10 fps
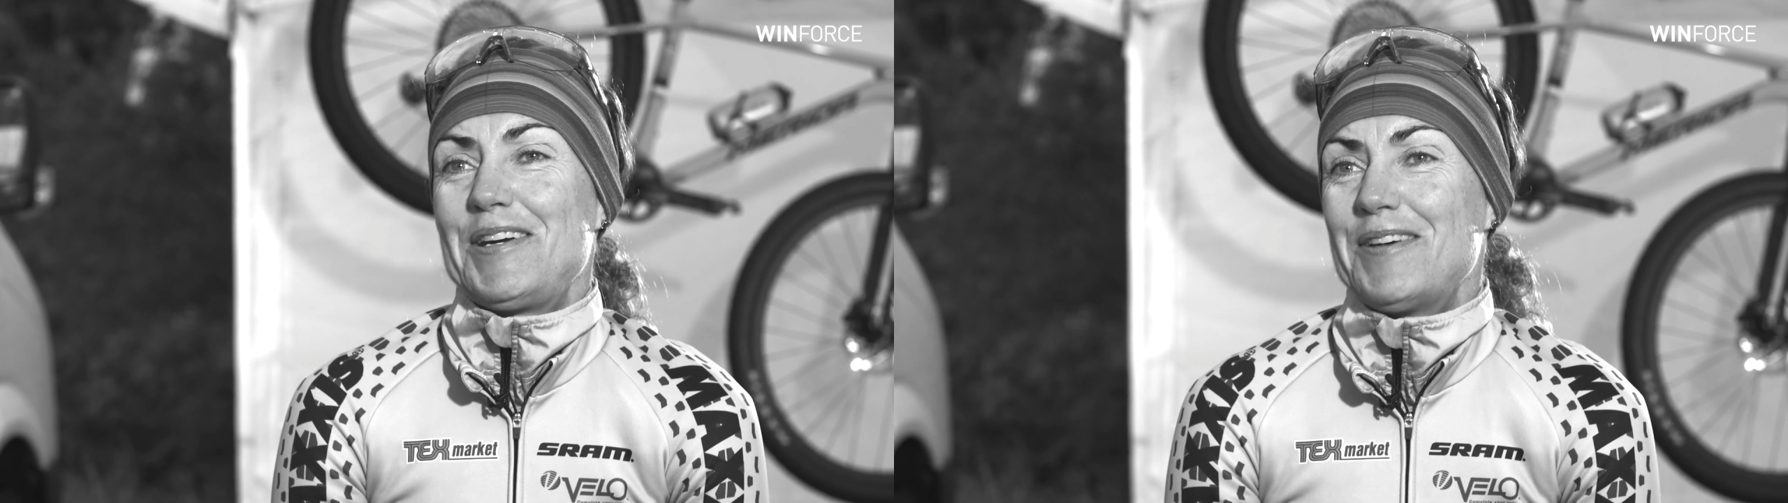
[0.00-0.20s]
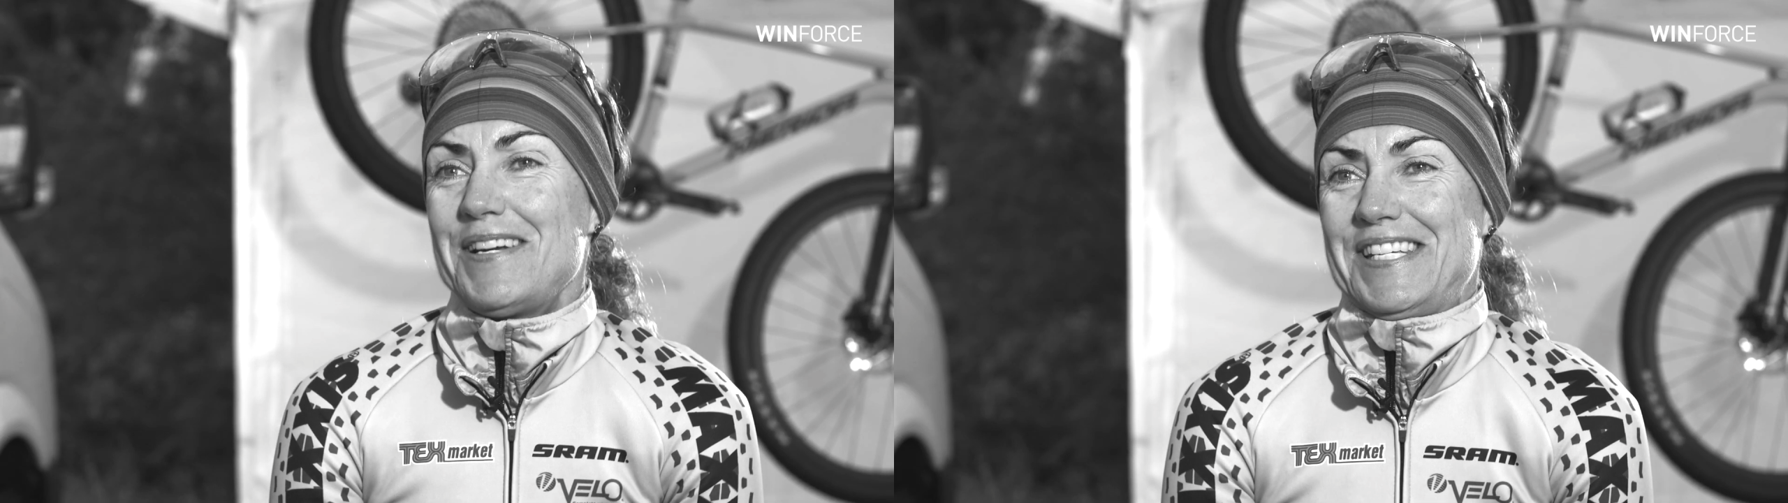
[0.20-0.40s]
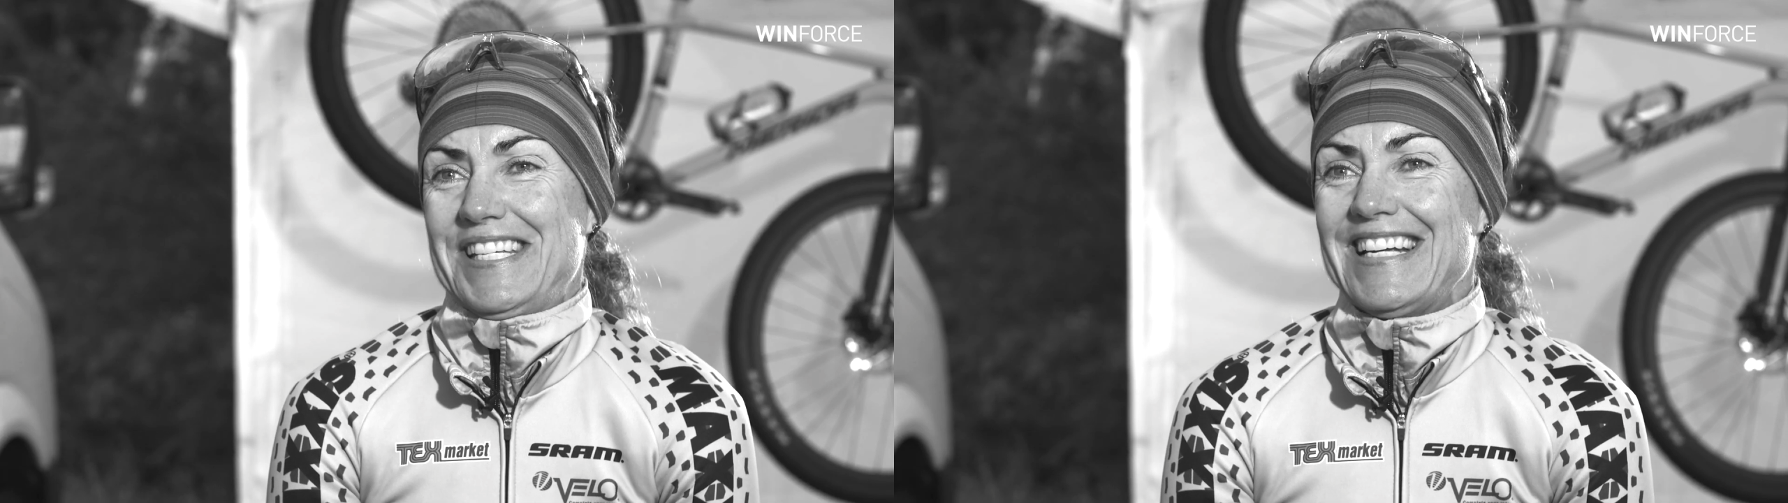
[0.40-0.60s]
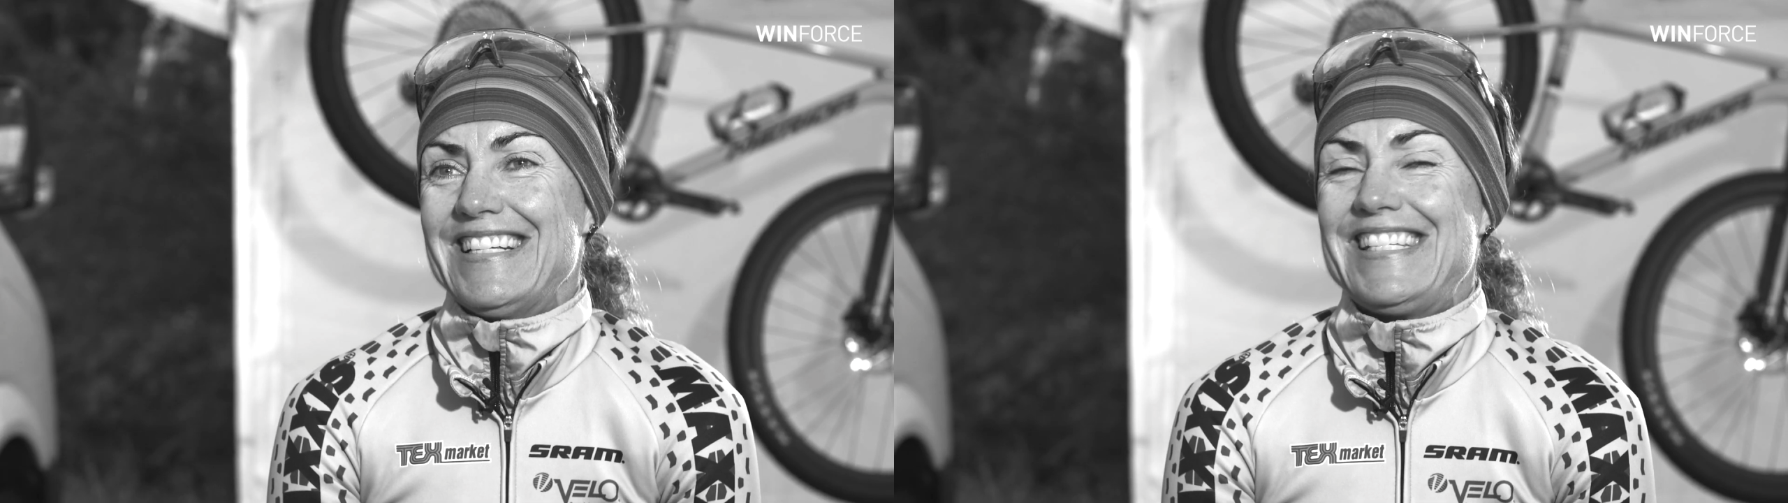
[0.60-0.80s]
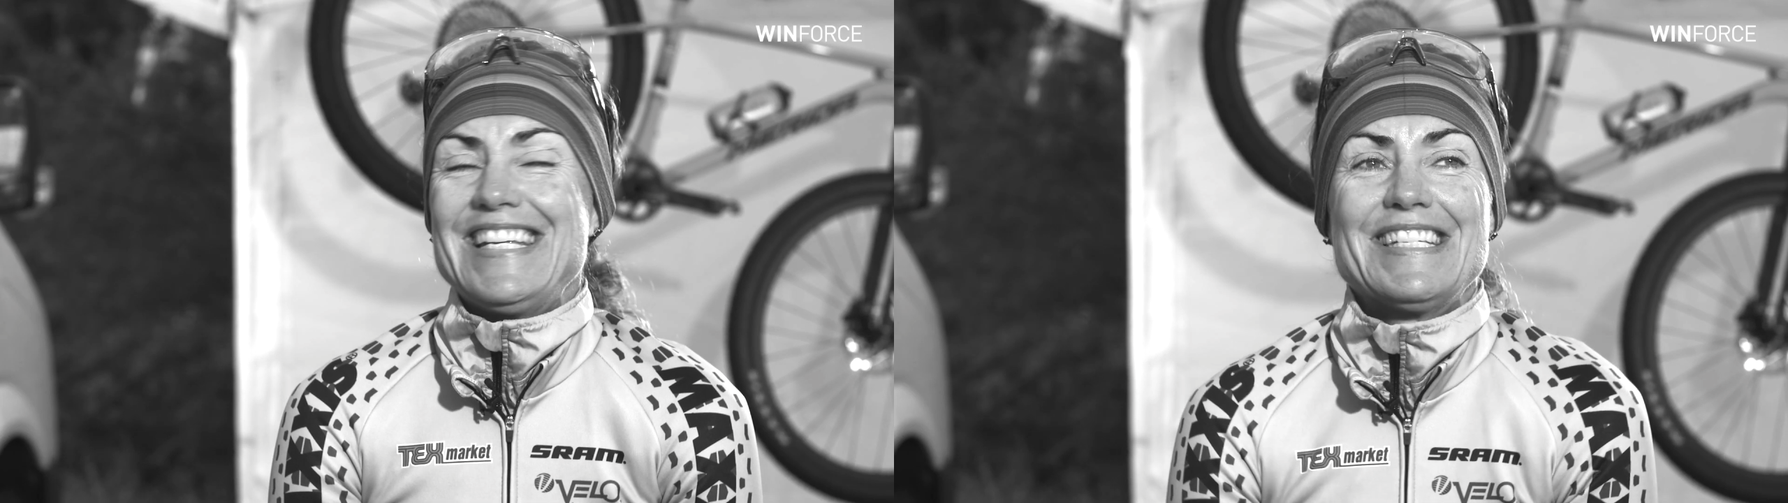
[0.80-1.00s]

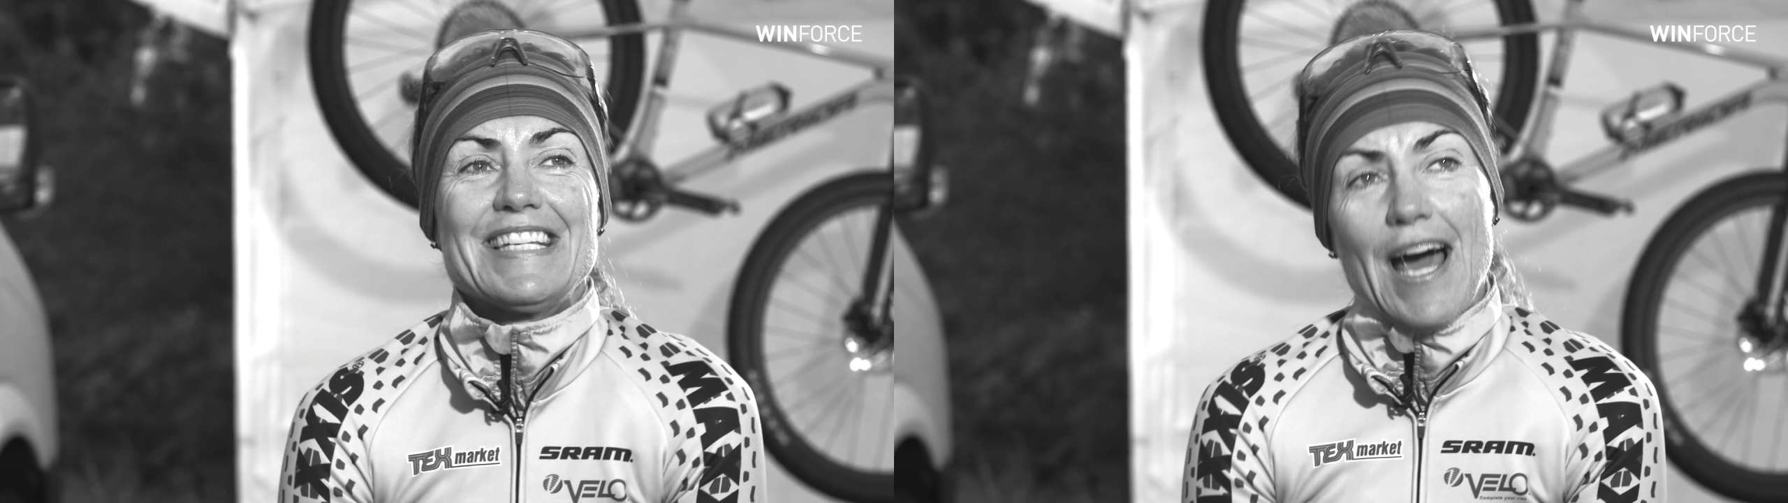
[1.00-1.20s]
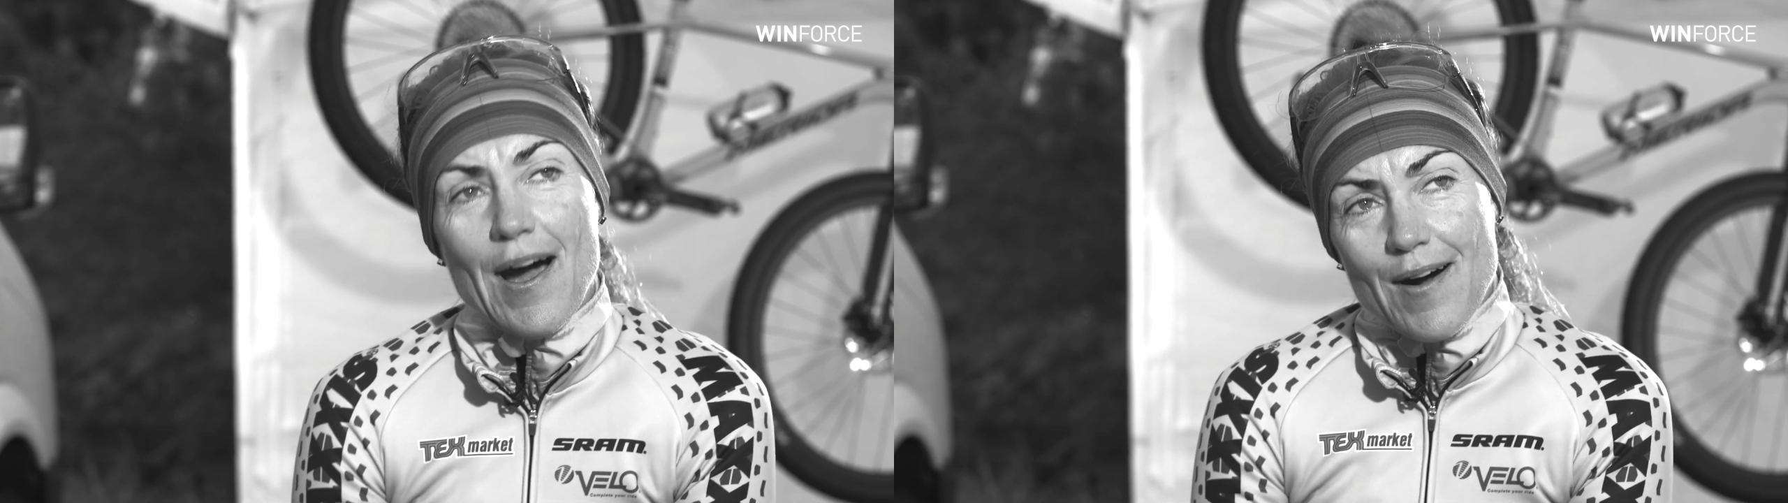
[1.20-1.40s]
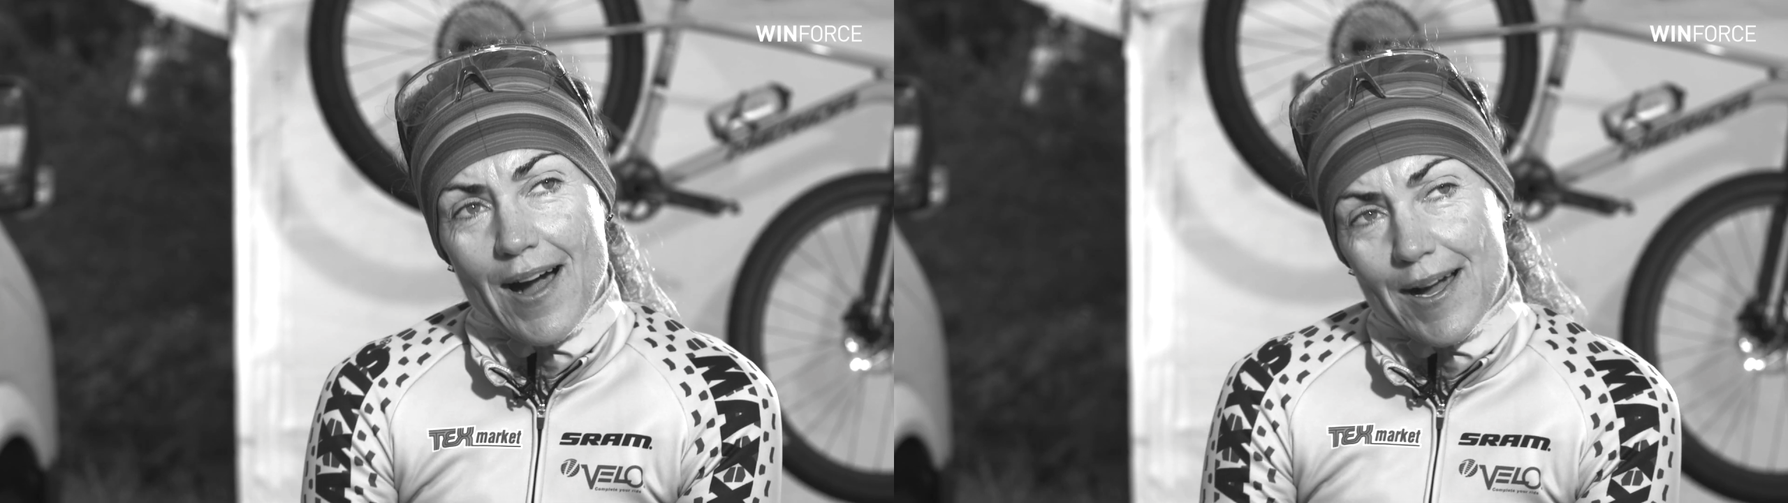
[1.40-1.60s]
question, since now